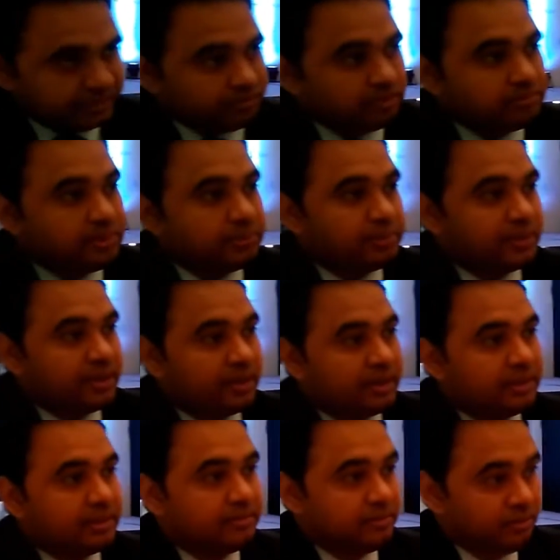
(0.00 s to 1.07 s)
that will be
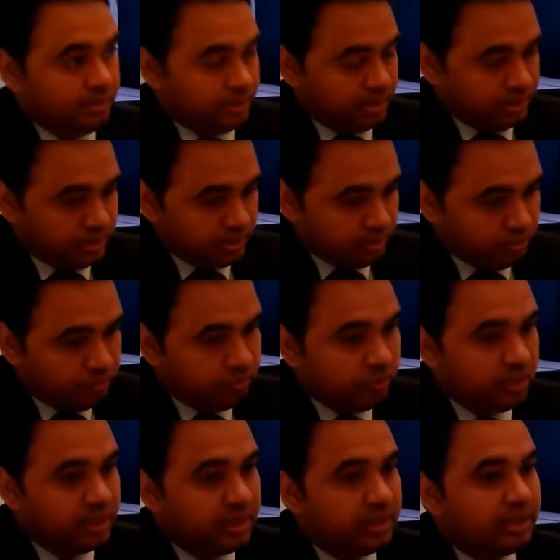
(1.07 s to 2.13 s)
planned.
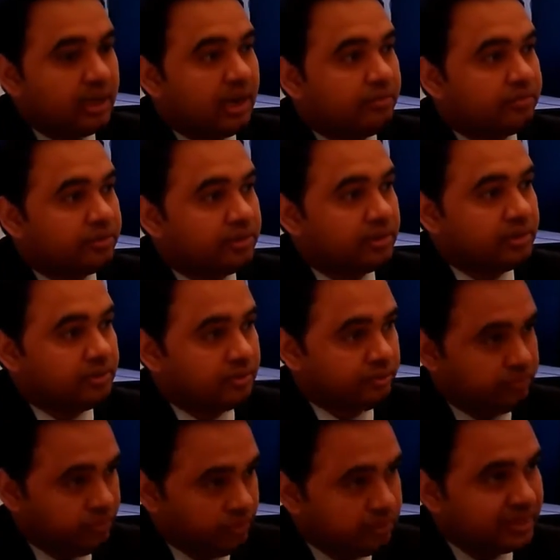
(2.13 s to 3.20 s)
Hopefully, after a
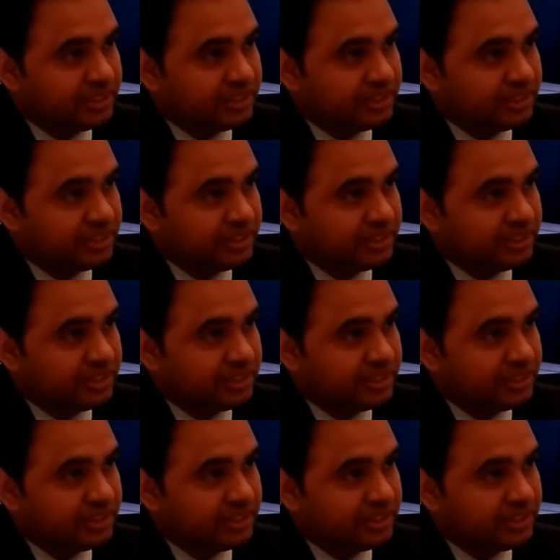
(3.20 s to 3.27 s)
few